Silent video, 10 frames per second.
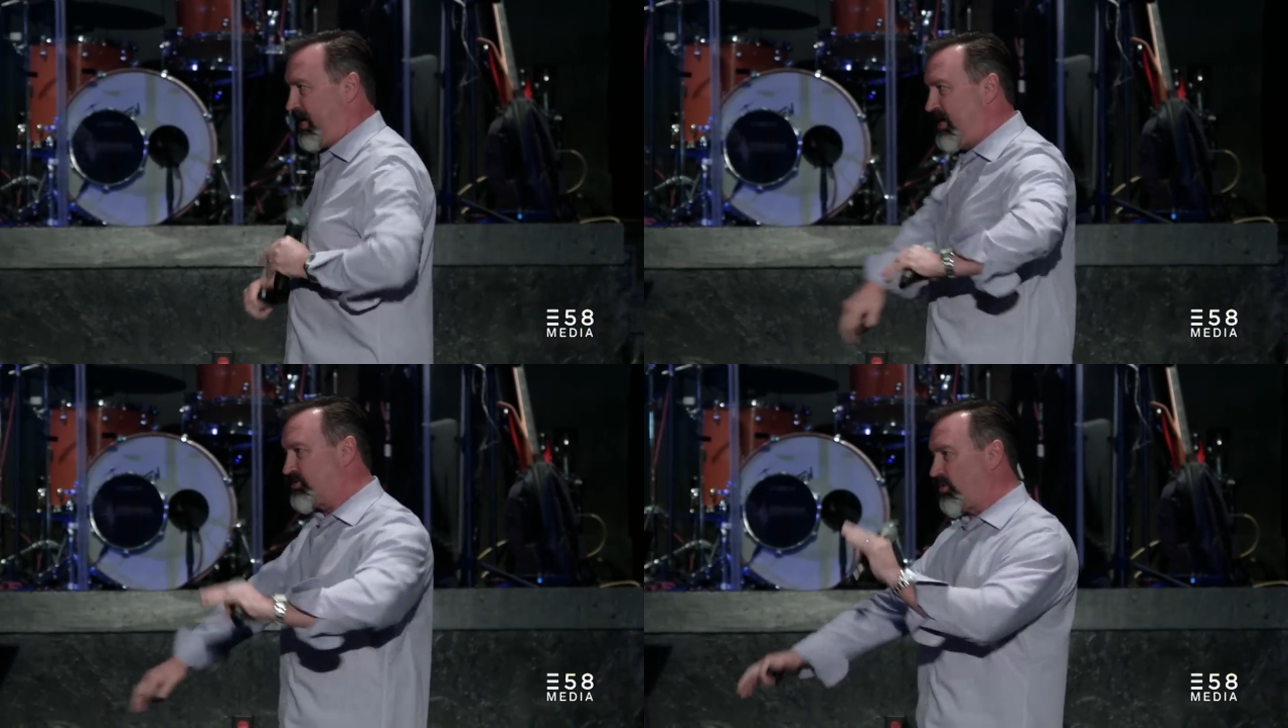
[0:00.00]

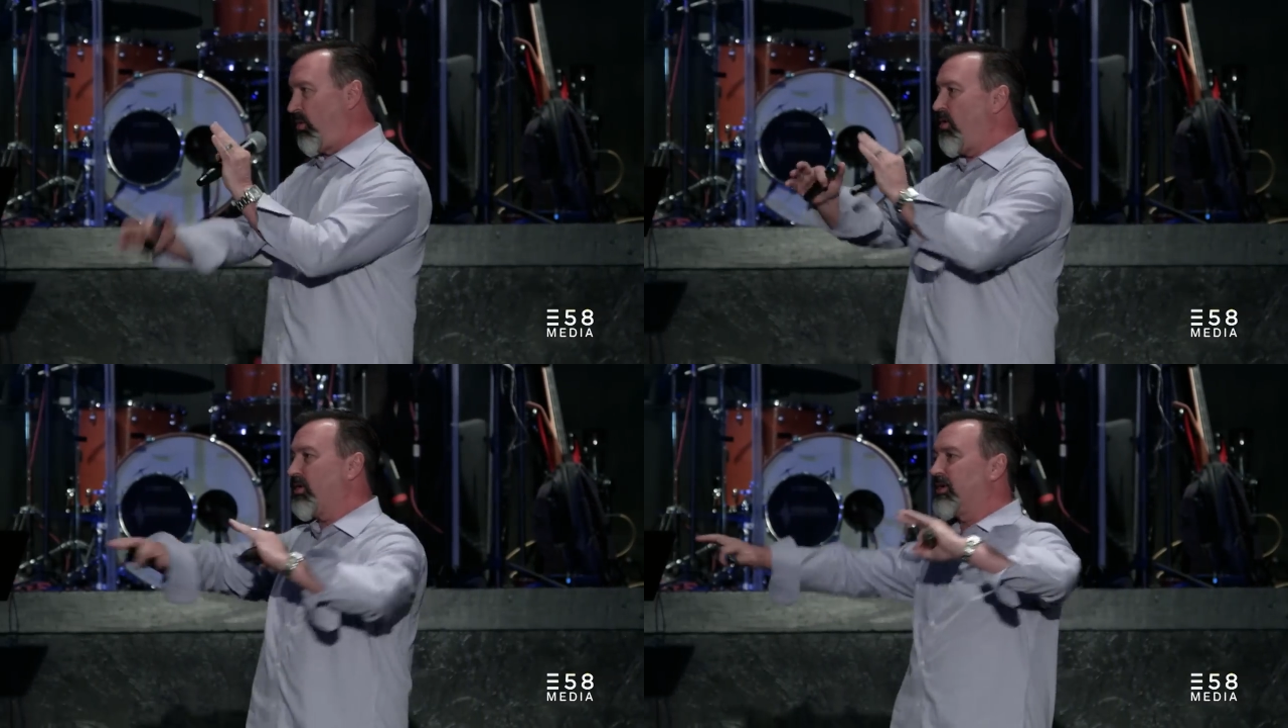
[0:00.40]
is
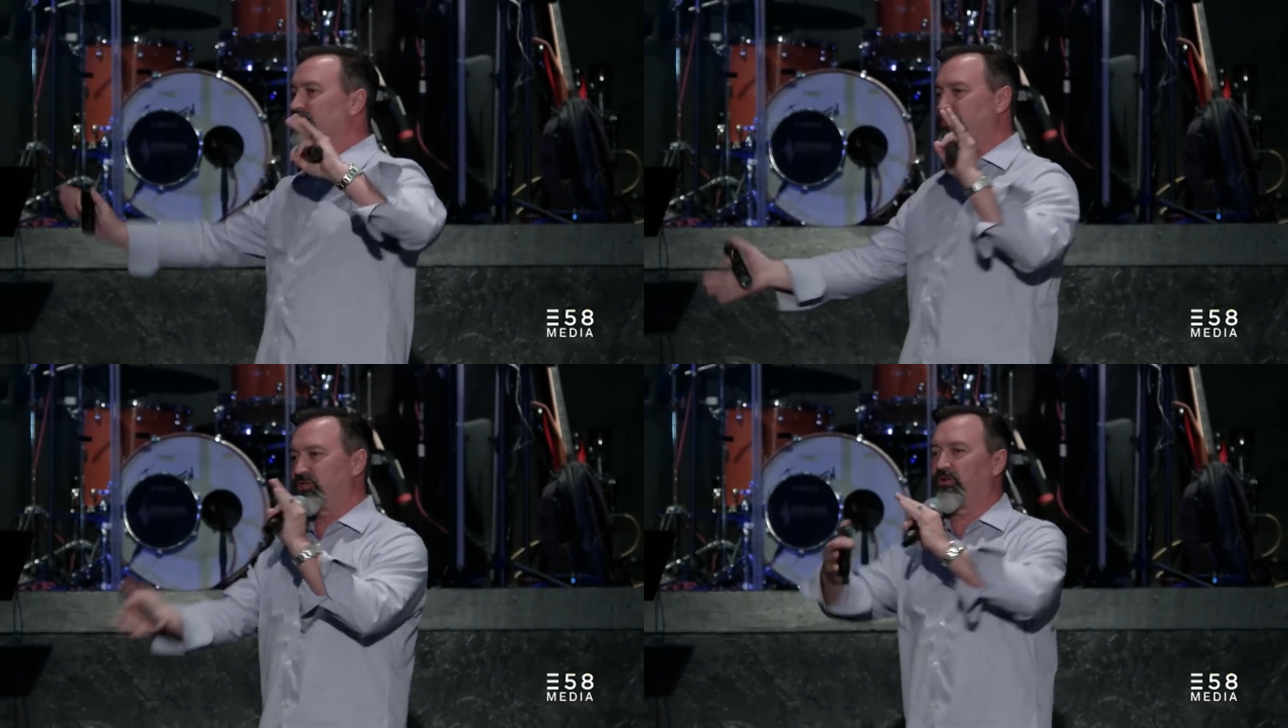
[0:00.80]

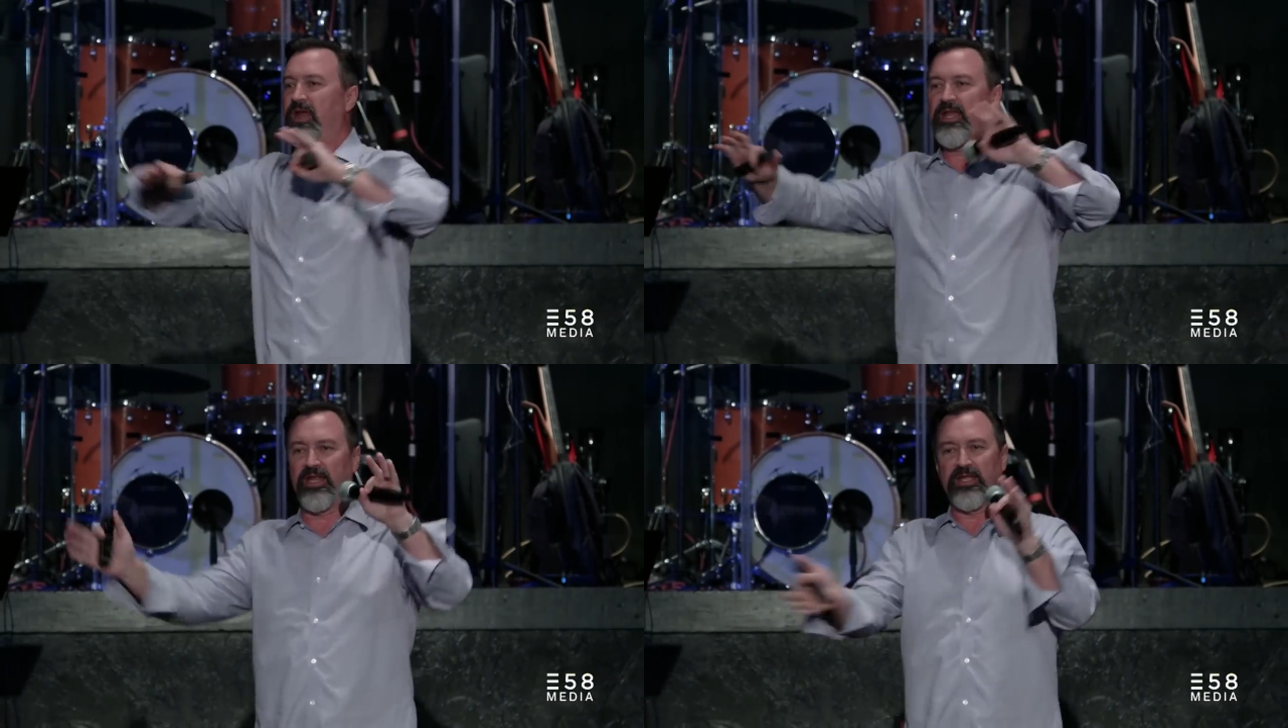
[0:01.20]

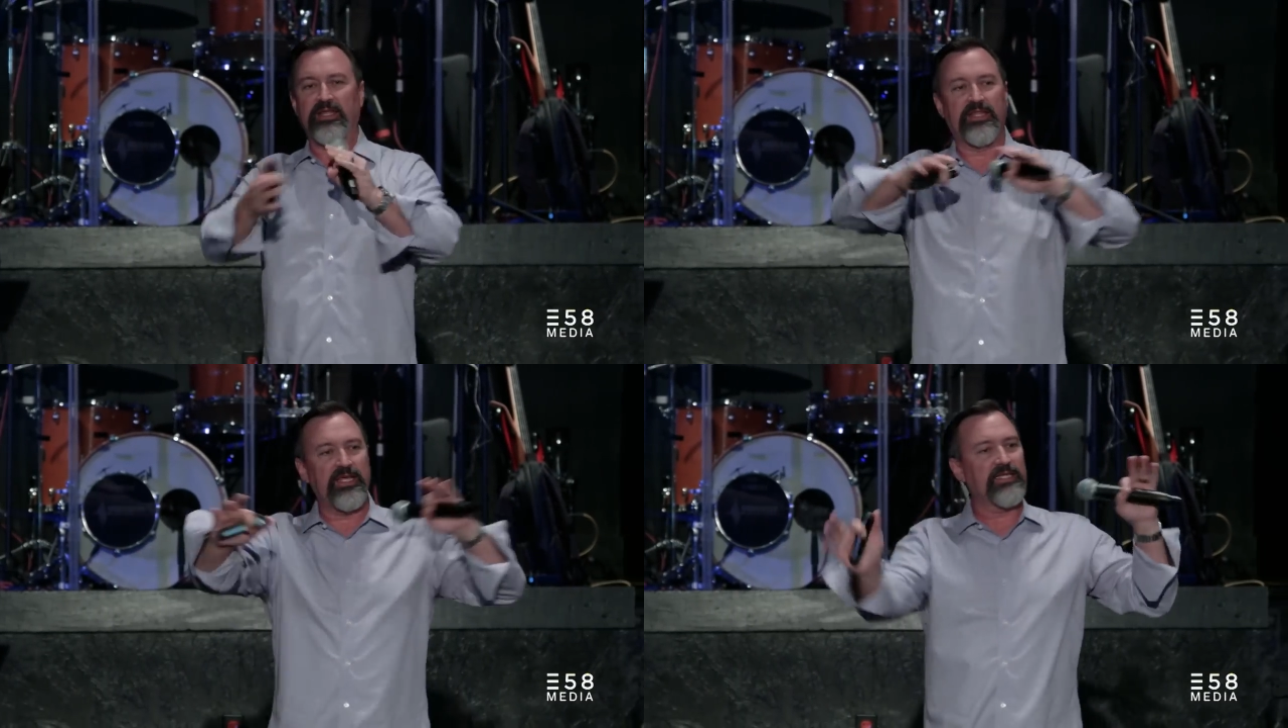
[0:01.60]

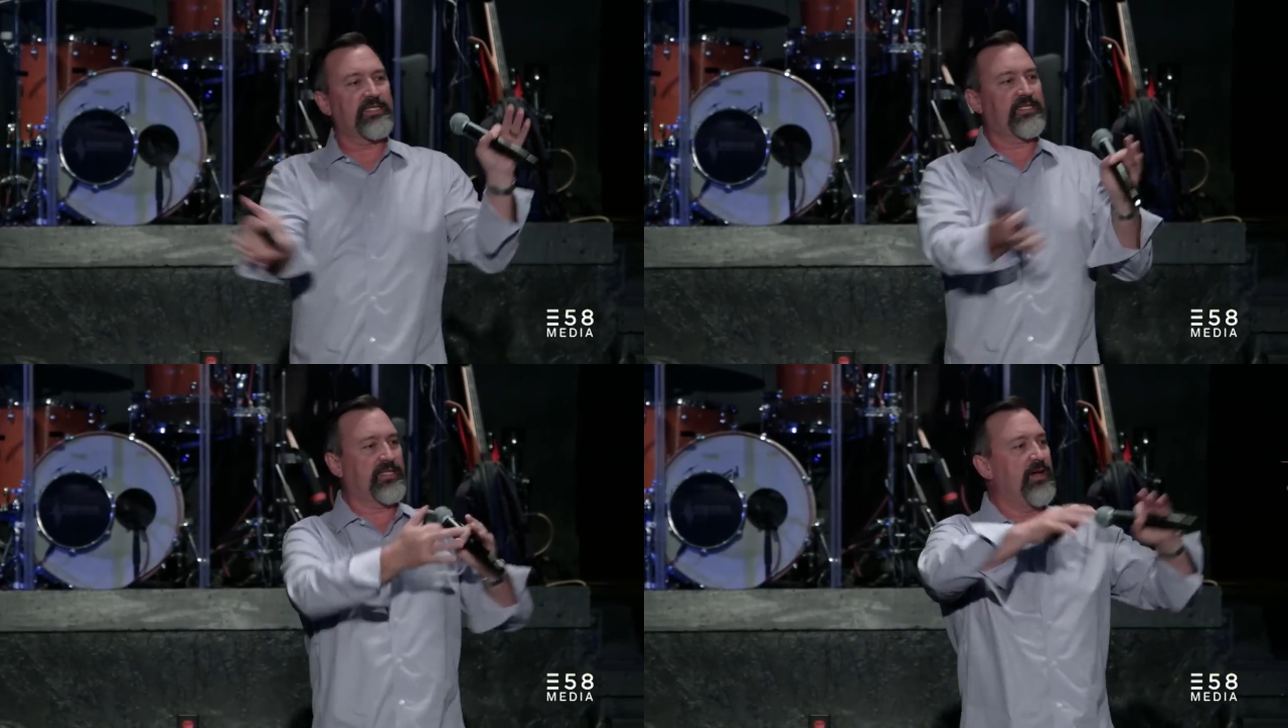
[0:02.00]
orchestrating the
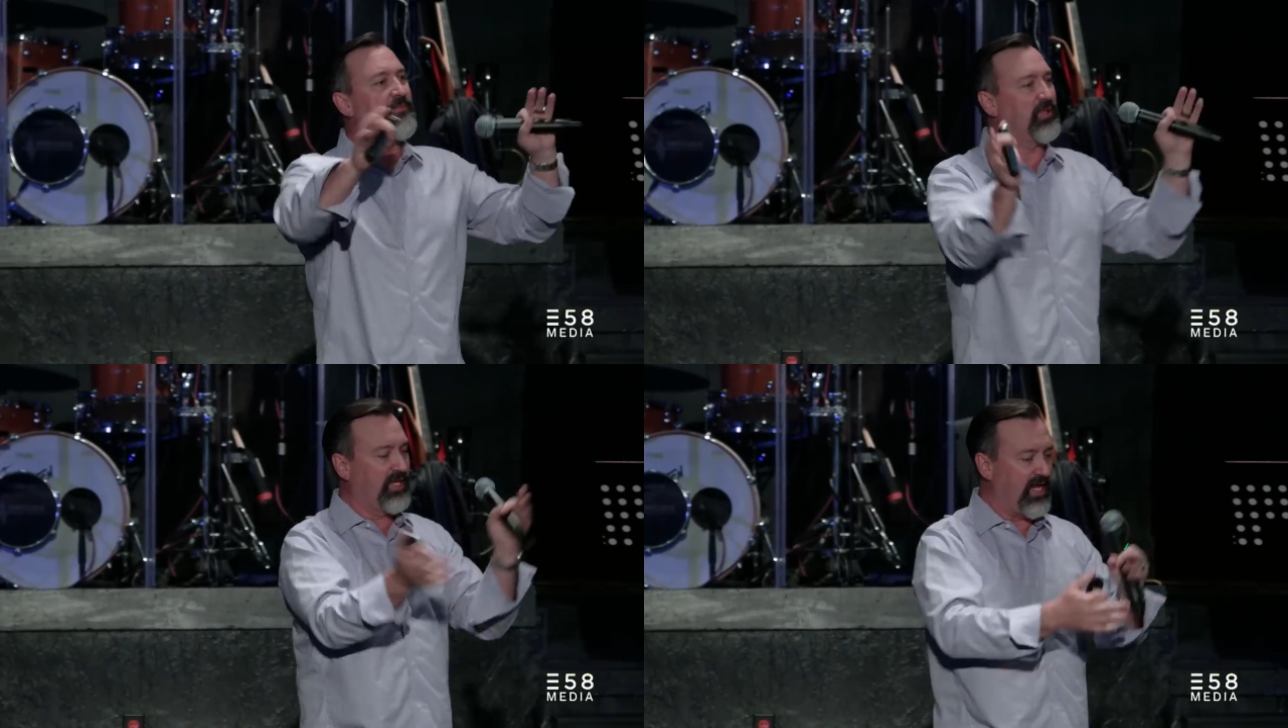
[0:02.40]

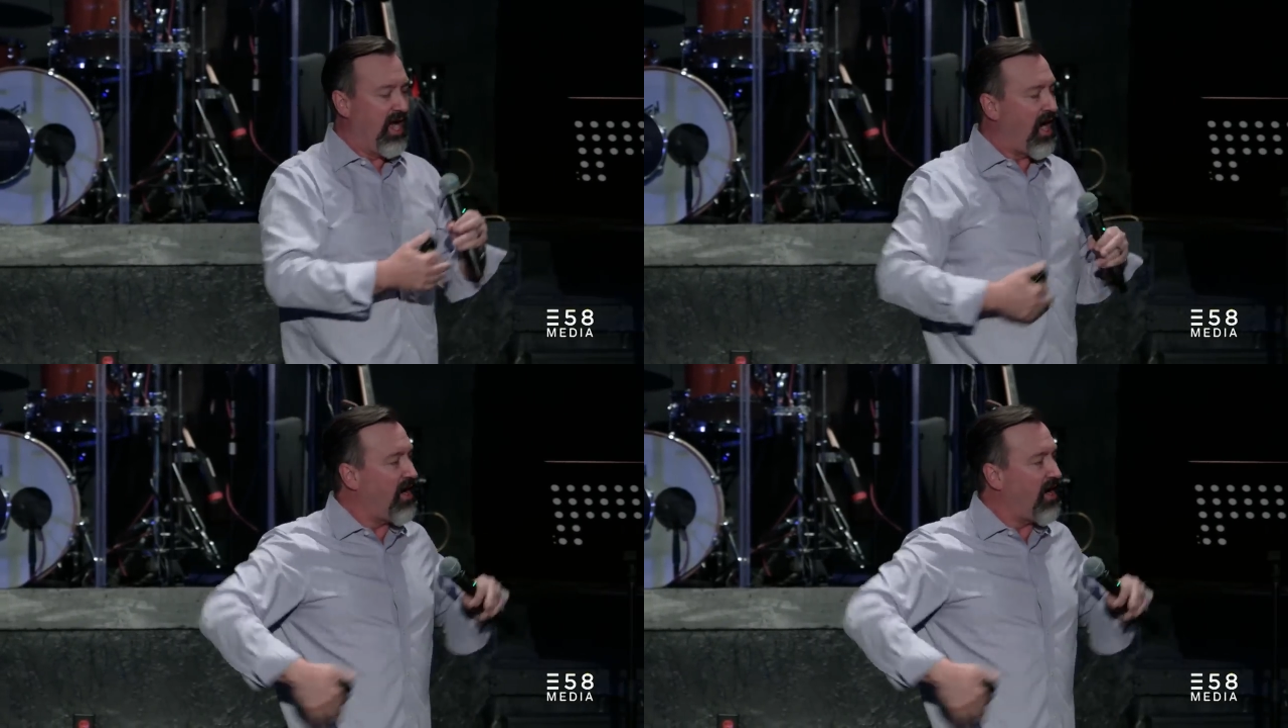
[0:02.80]
assembly